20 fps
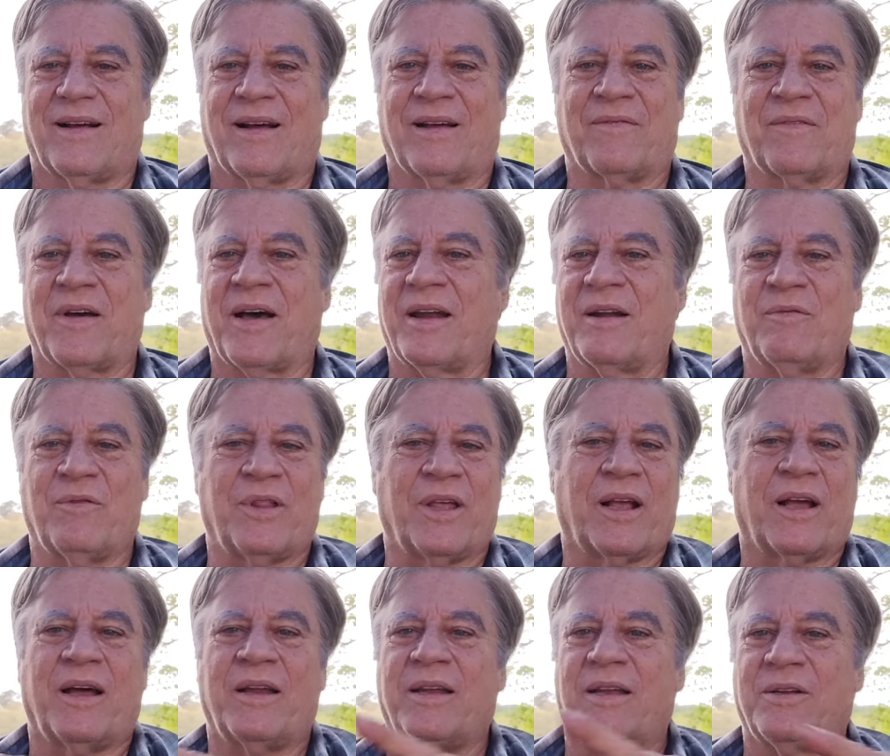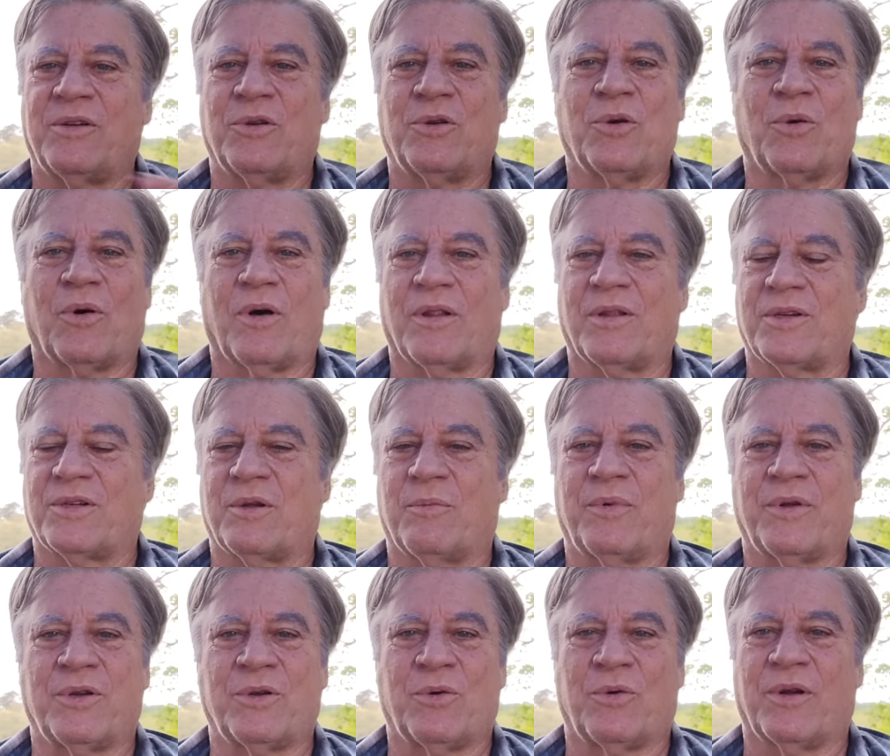I've got everything I need to do all this. I've
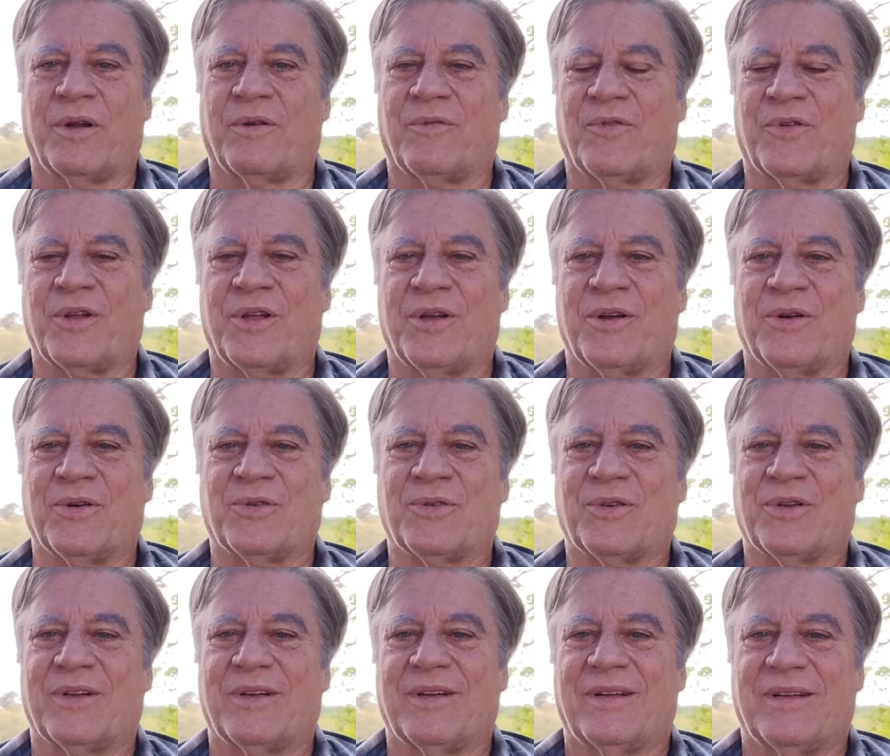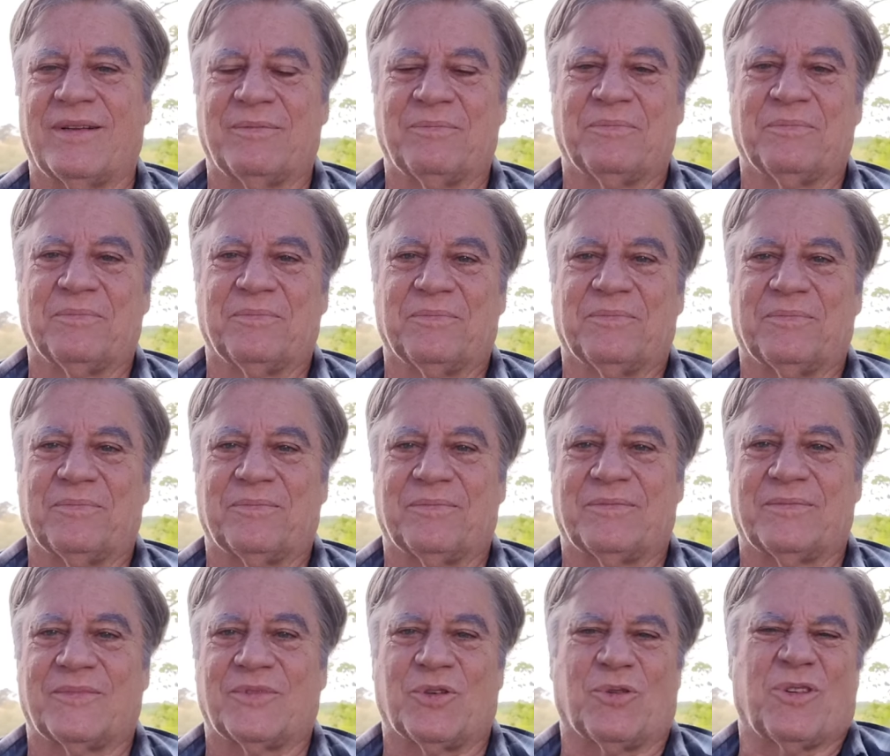been doing it for years.
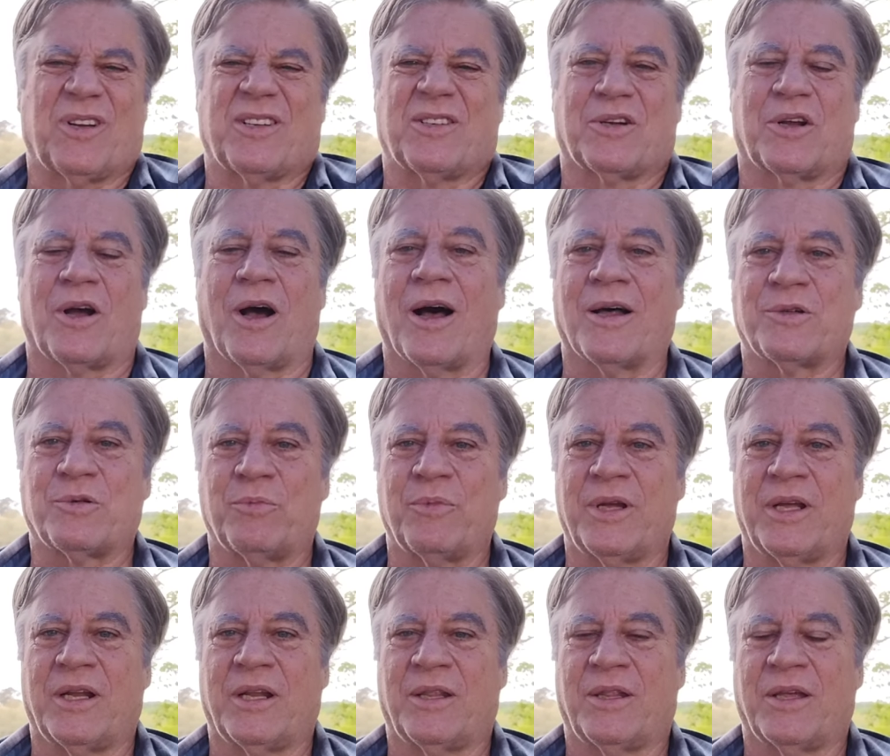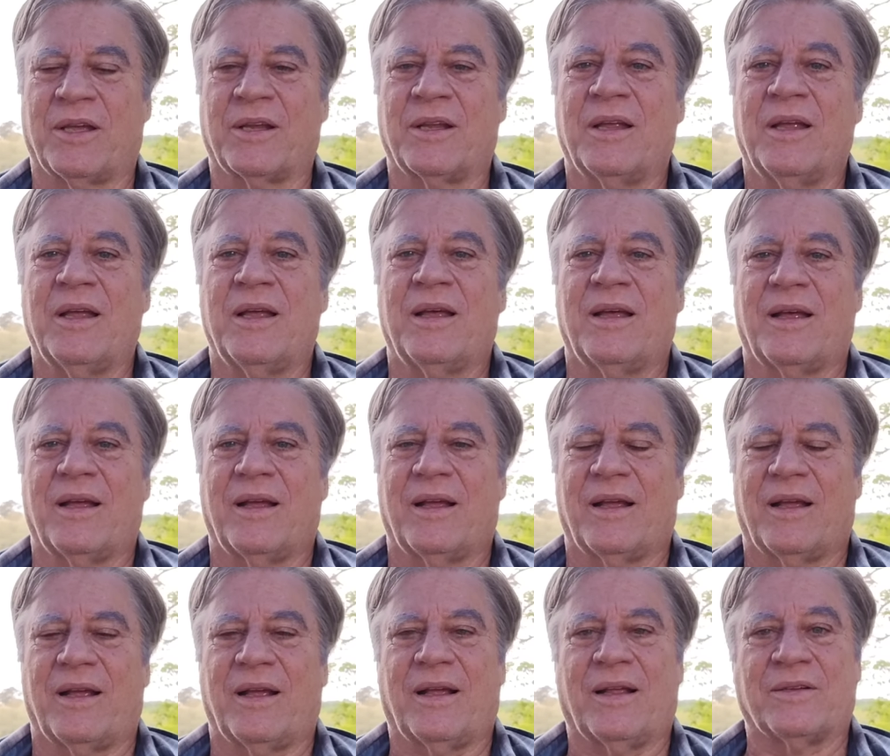So it doesn't cost me anything.
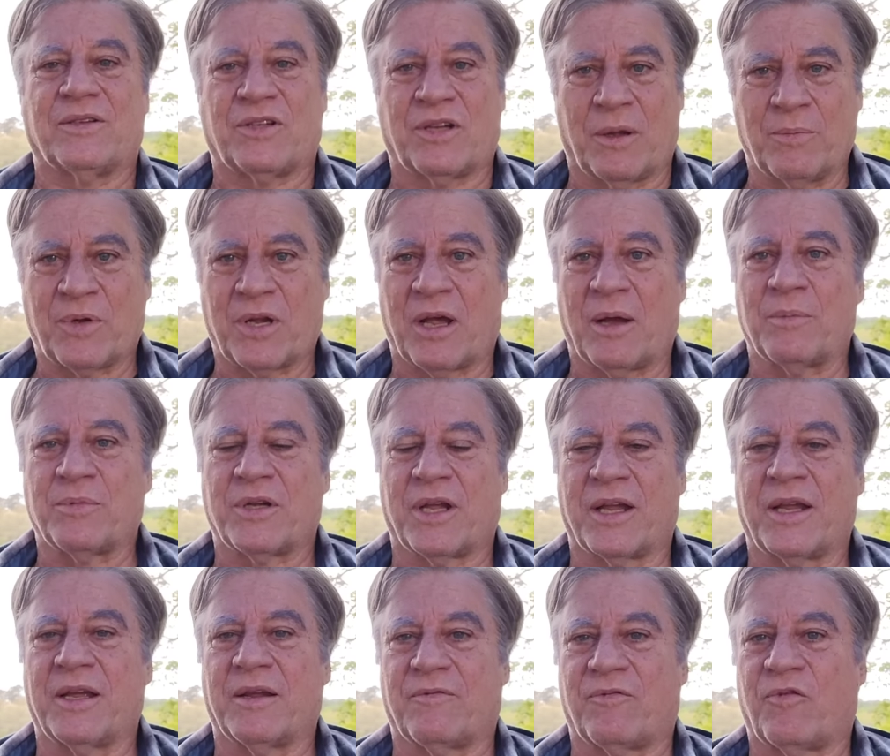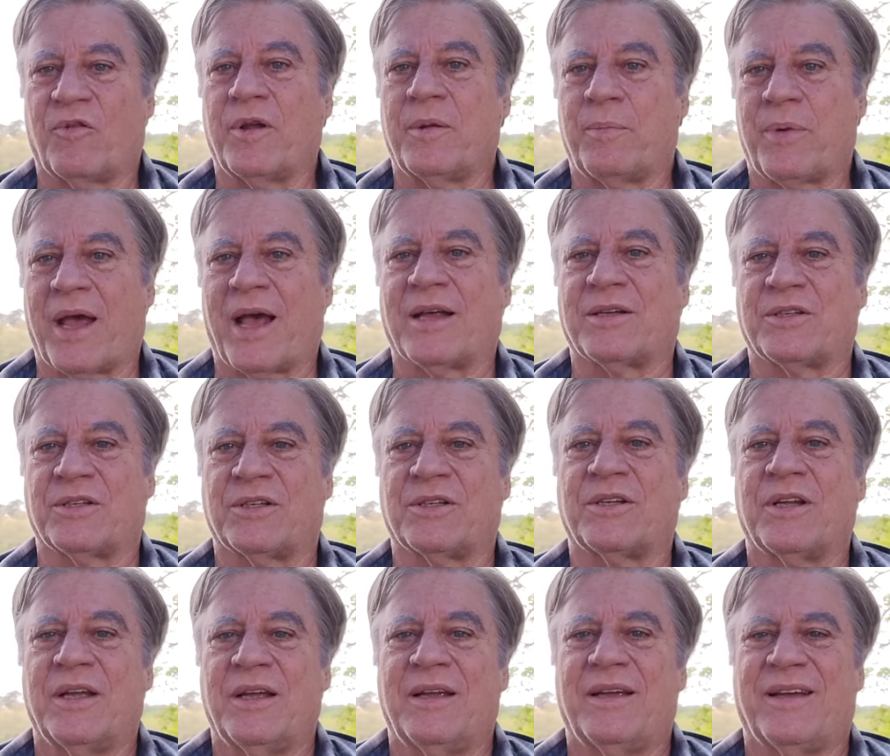And sometimes I get free
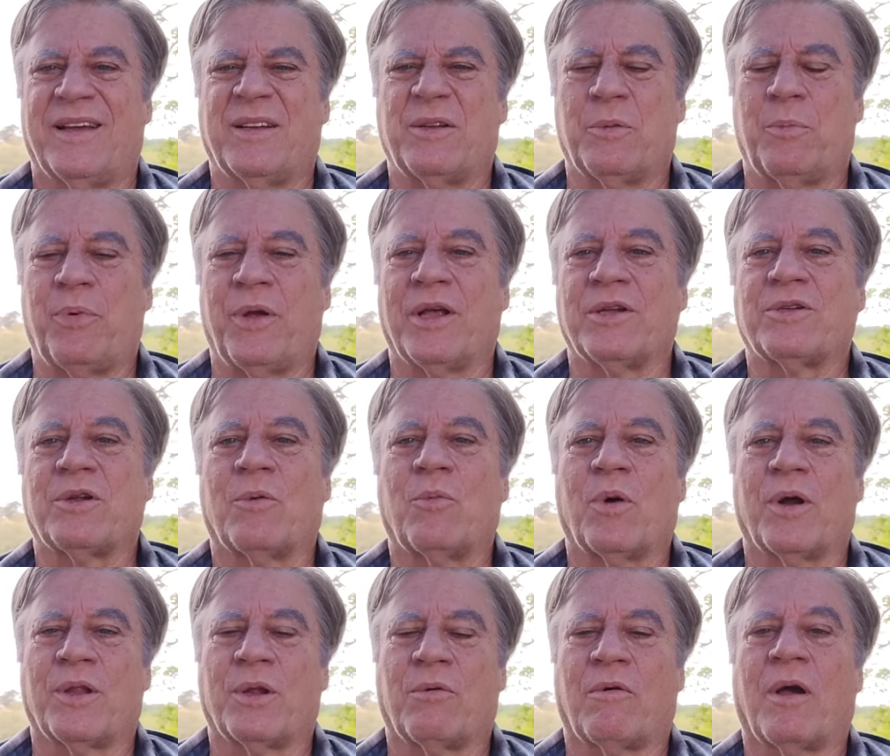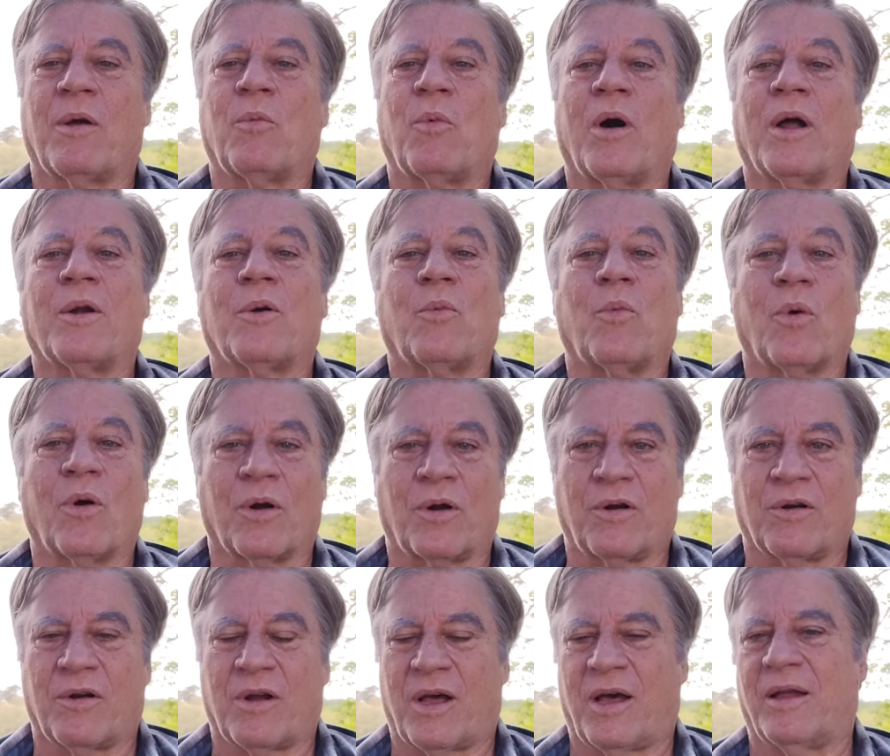passes. It depends on whether I want to
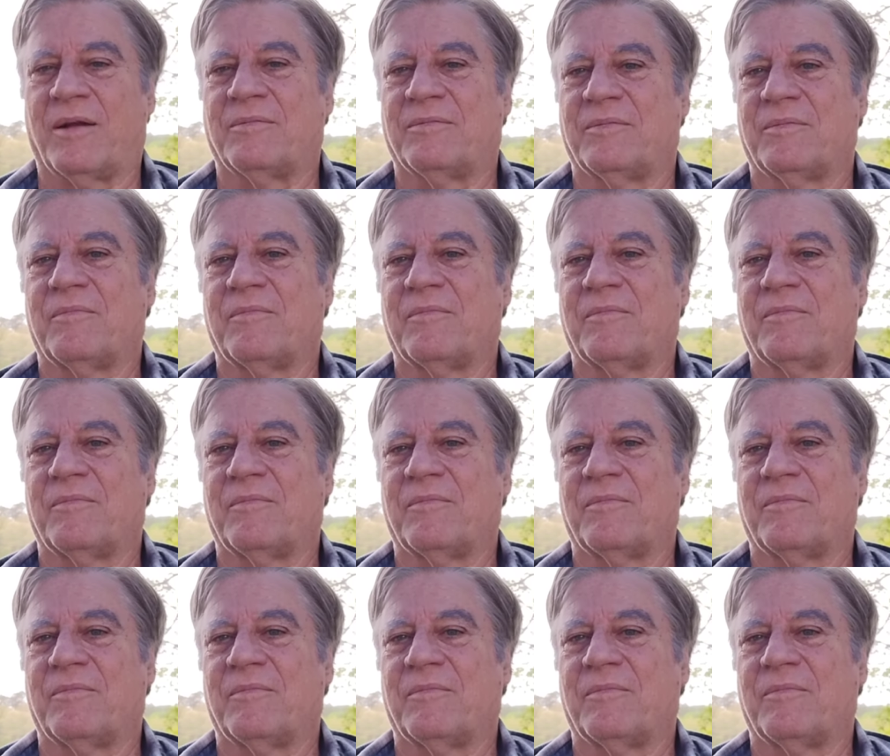work or not.